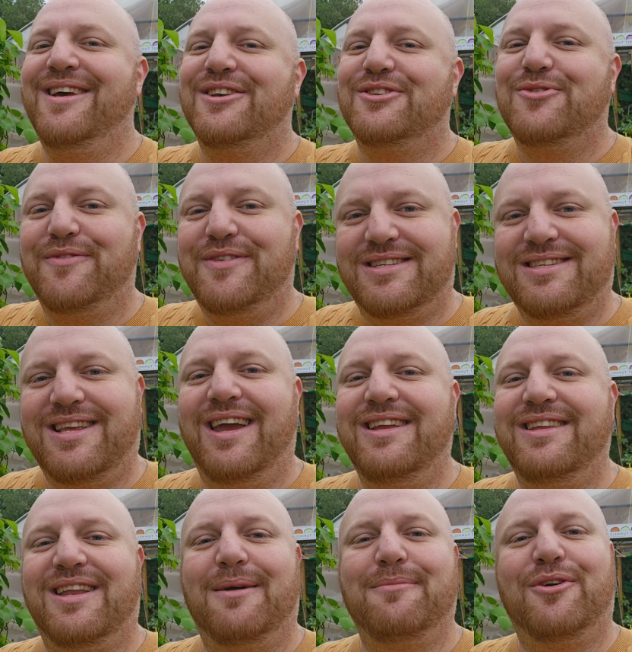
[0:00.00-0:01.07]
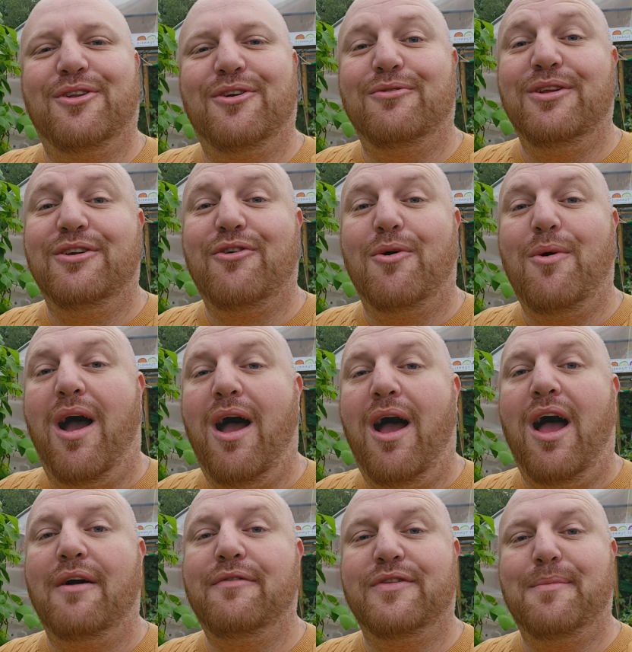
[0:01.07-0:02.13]
So I've decided I'm going to only grow
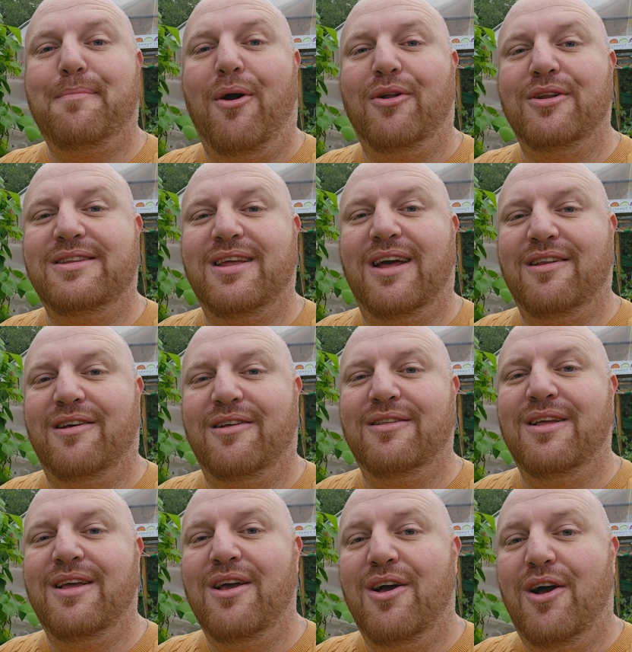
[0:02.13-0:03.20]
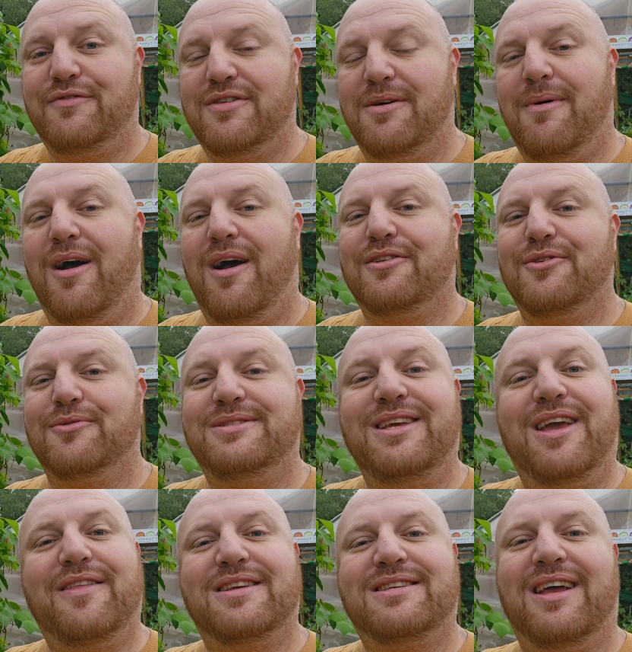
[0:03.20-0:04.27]
half of the polytunnel of tomatoes. The
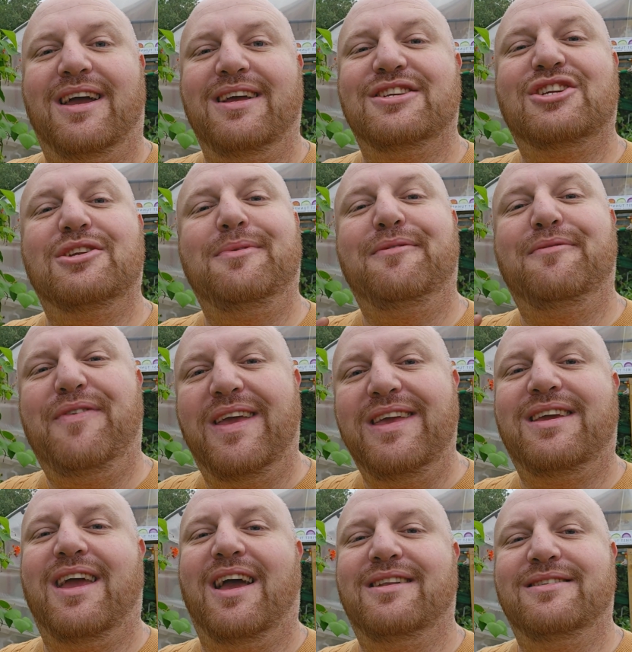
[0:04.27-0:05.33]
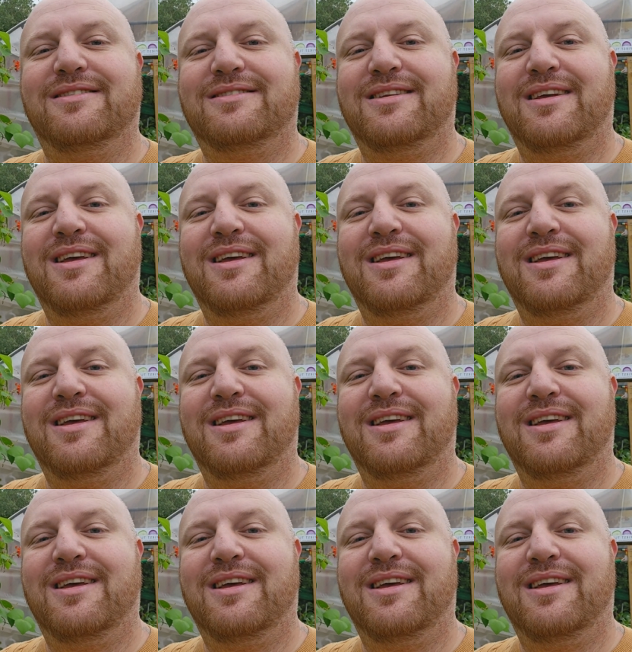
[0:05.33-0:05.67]
other side is going to be vacant.